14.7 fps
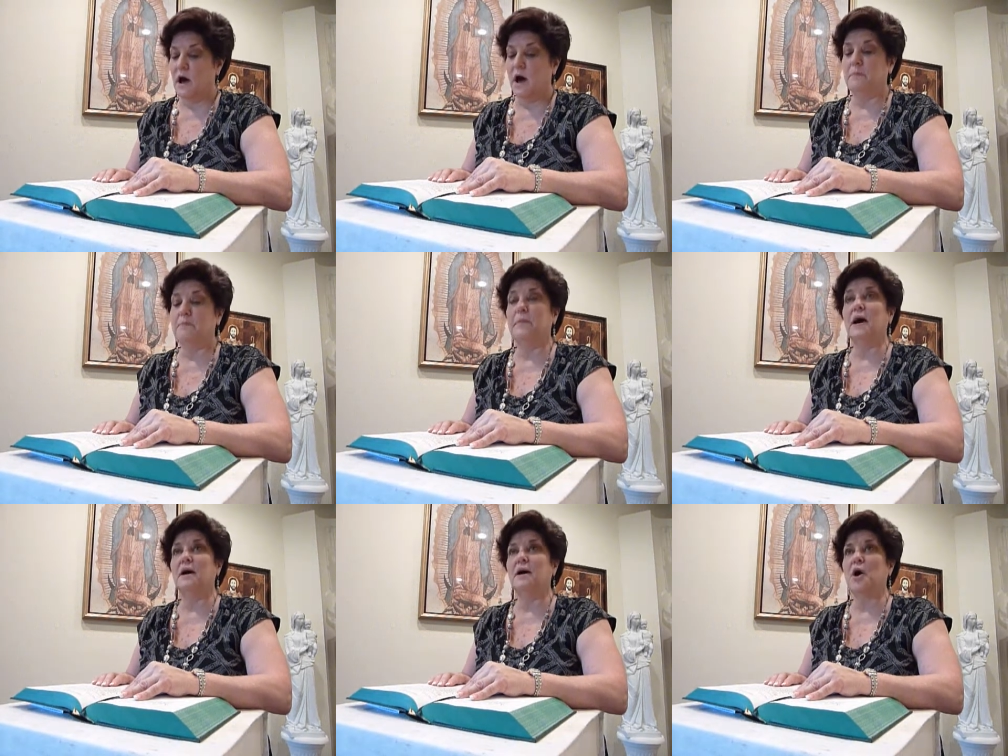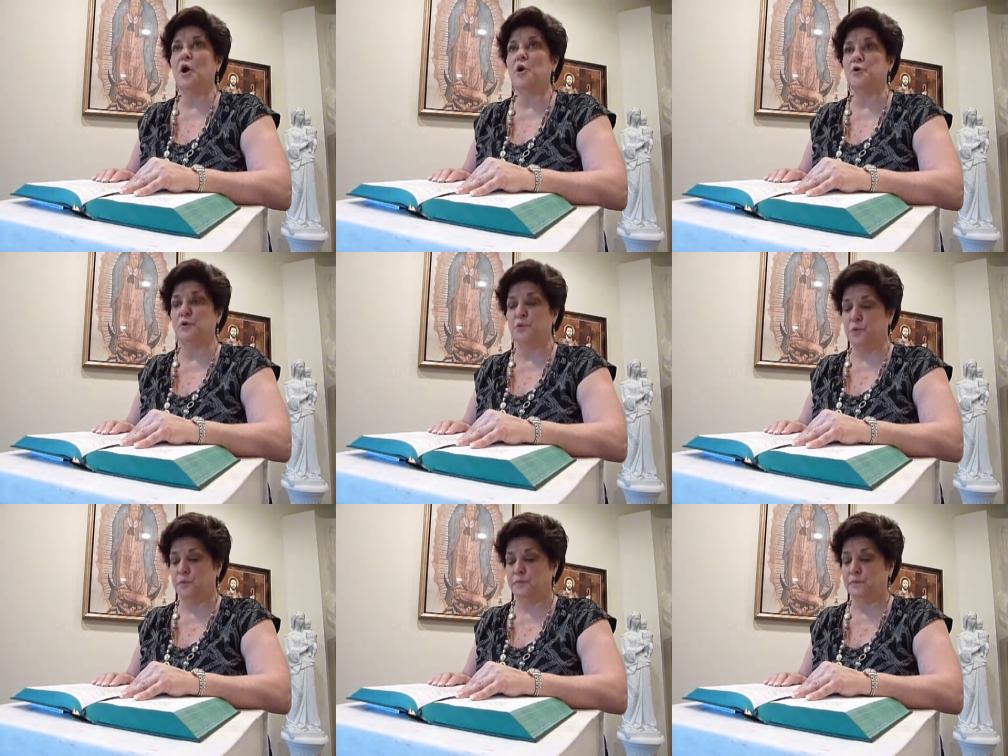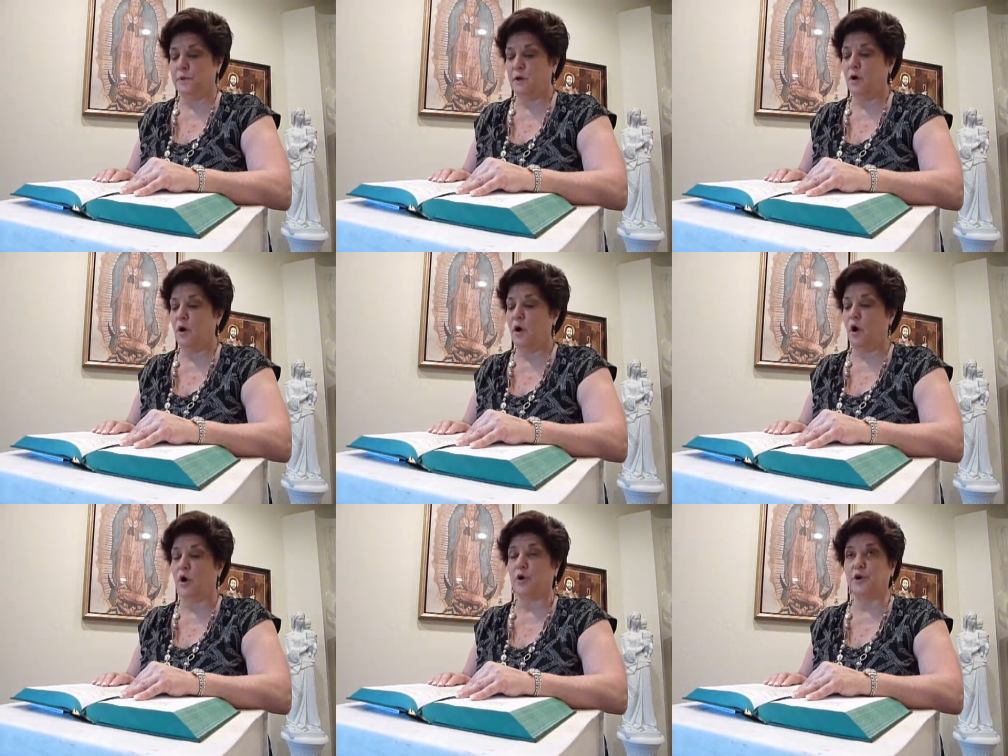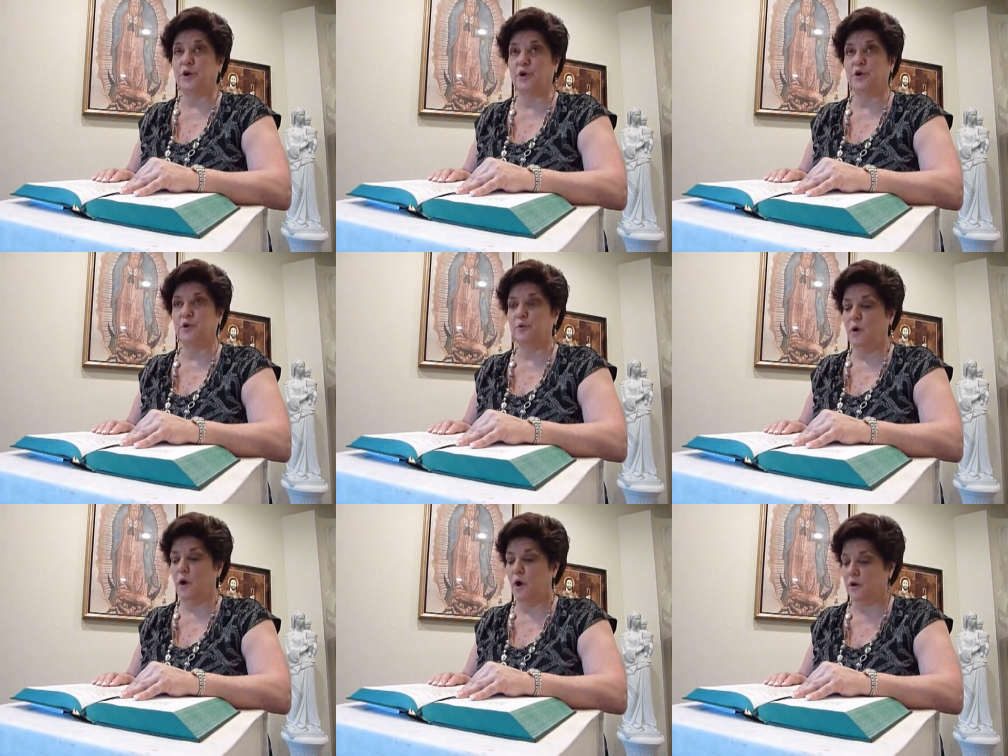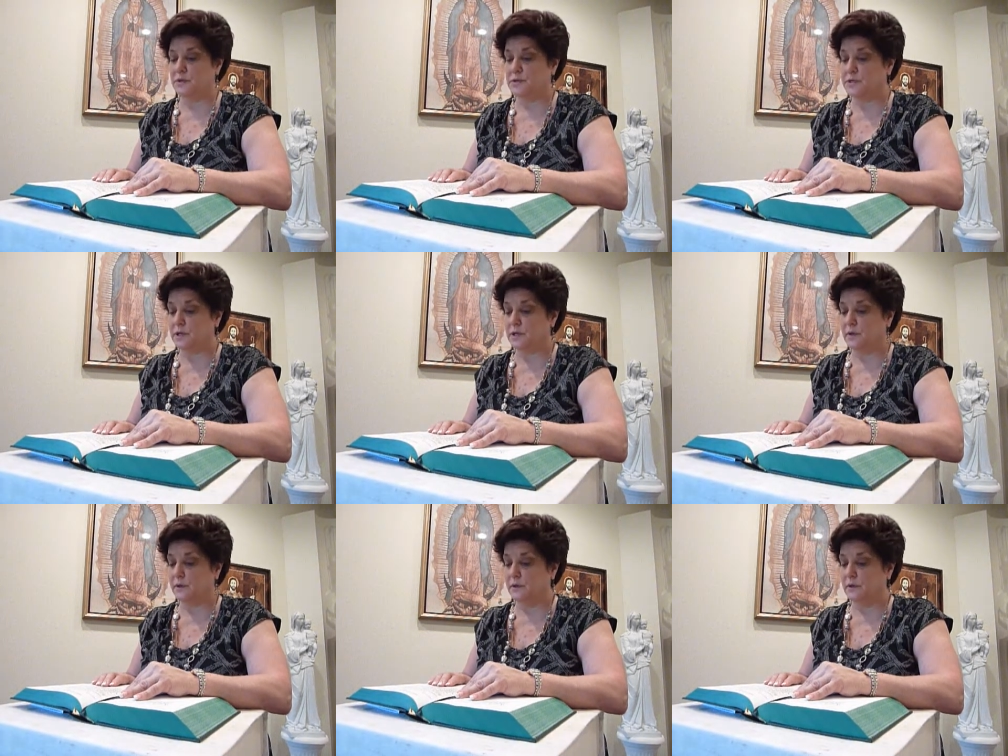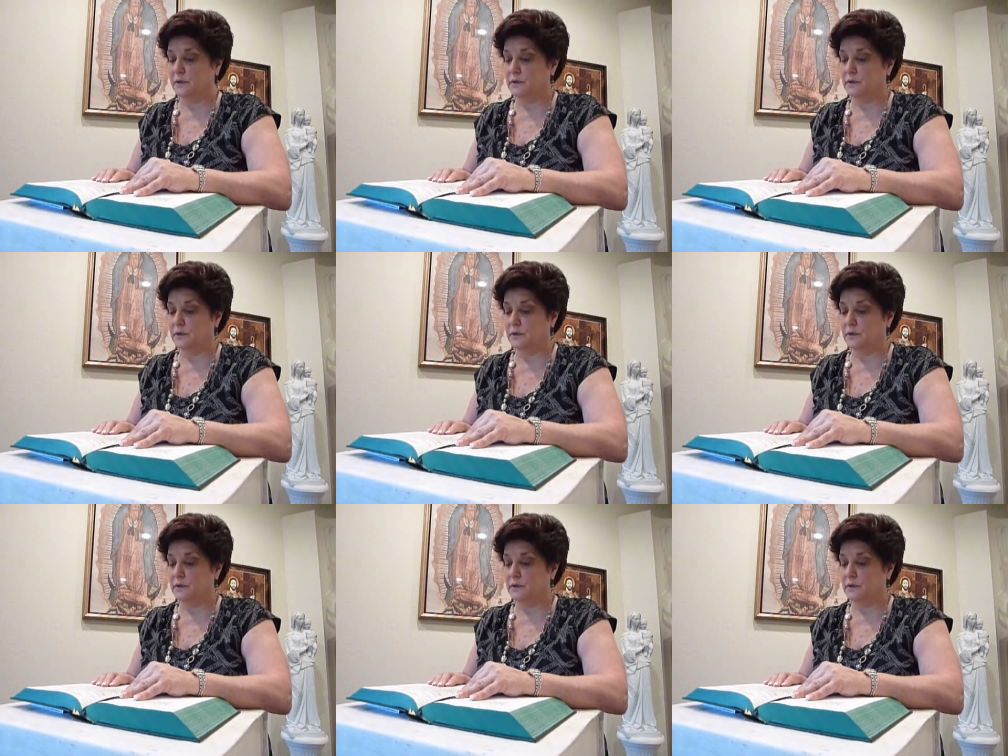among whom are you also,